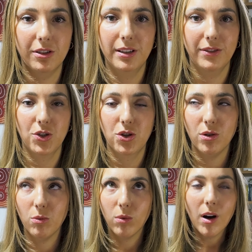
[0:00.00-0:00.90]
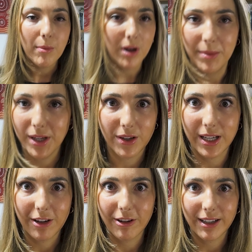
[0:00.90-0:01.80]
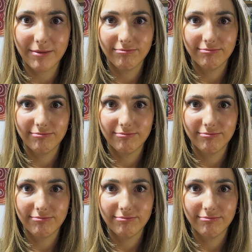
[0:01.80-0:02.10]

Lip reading: you're not even sure what murmur you're hearing.